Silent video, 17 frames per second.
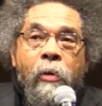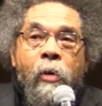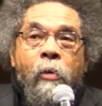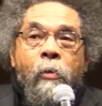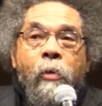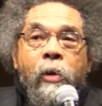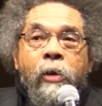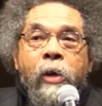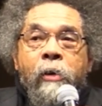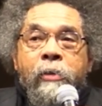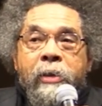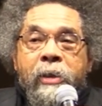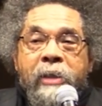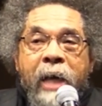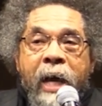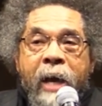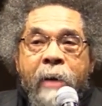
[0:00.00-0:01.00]
There was a
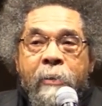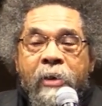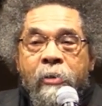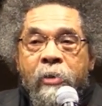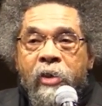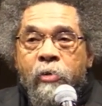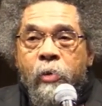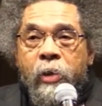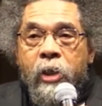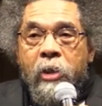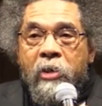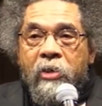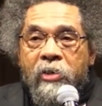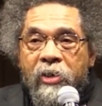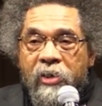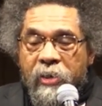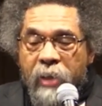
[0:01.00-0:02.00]
time in which we used
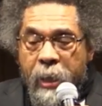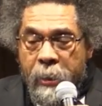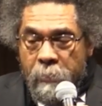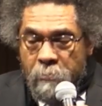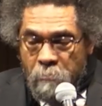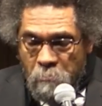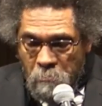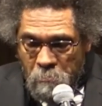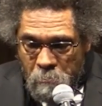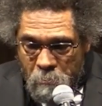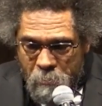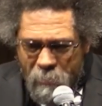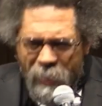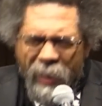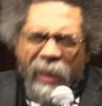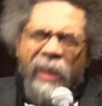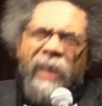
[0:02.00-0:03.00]
to say,
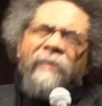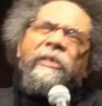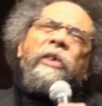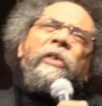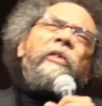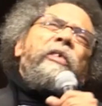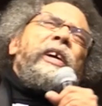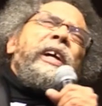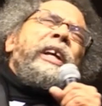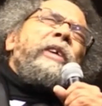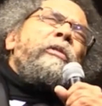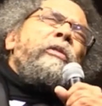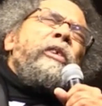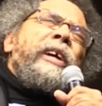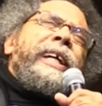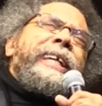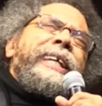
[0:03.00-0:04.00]
if you really
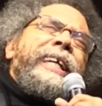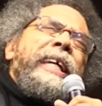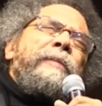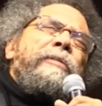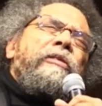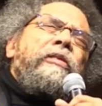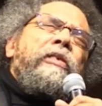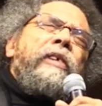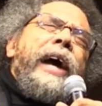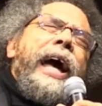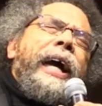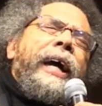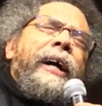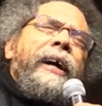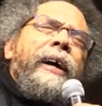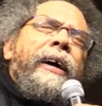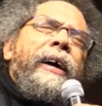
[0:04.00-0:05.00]
want to keep track
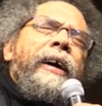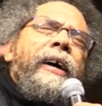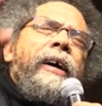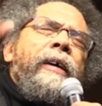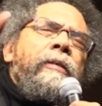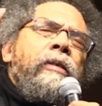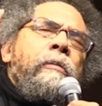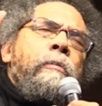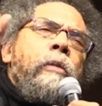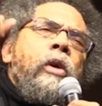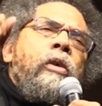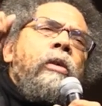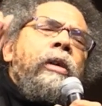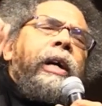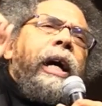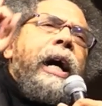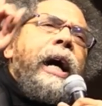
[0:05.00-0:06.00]
of the moral
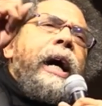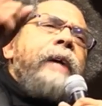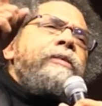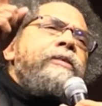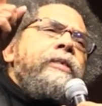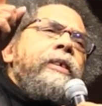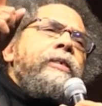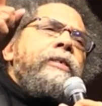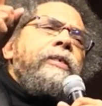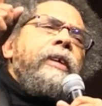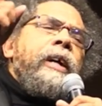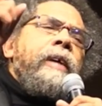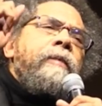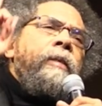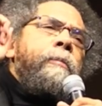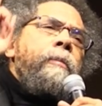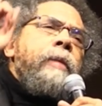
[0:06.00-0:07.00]
conscience of
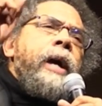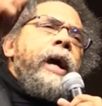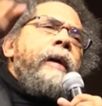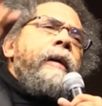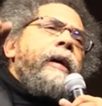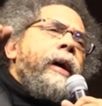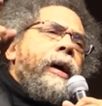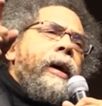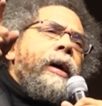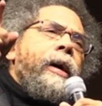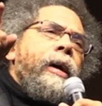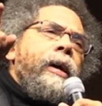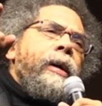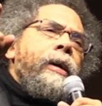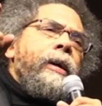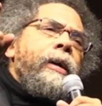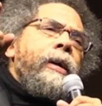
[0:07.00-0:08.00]
America,
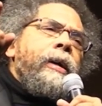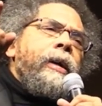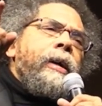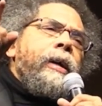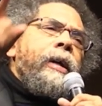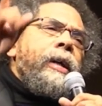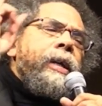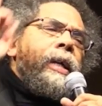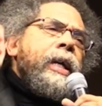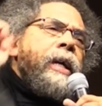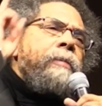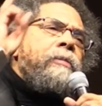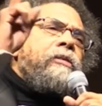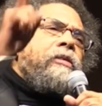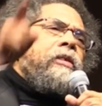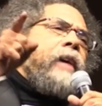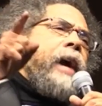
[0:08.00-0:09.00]
keep
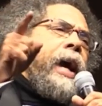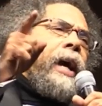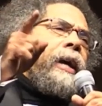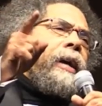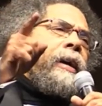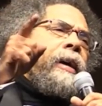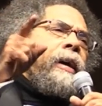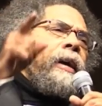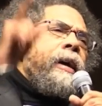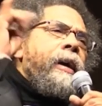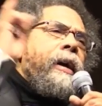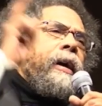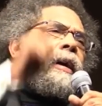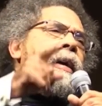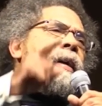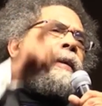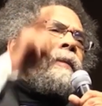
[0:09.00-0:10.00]
track
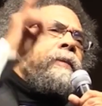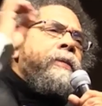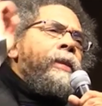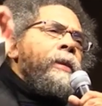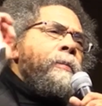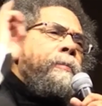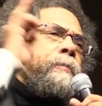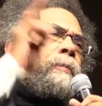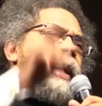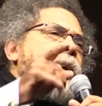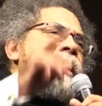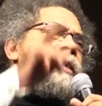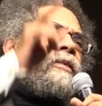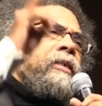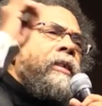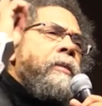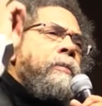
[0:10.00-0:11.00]
of the
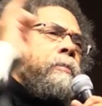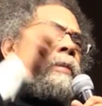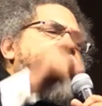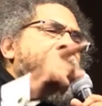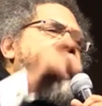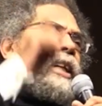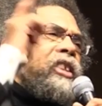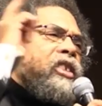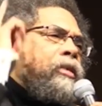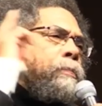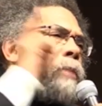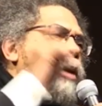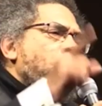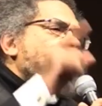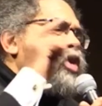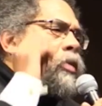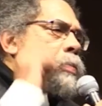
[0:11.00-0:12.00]
major black
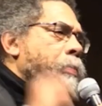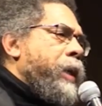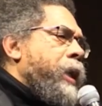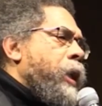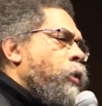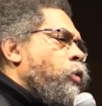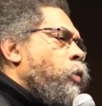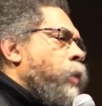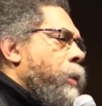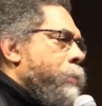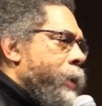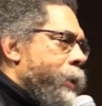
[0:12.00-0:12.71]
spokesmen and women.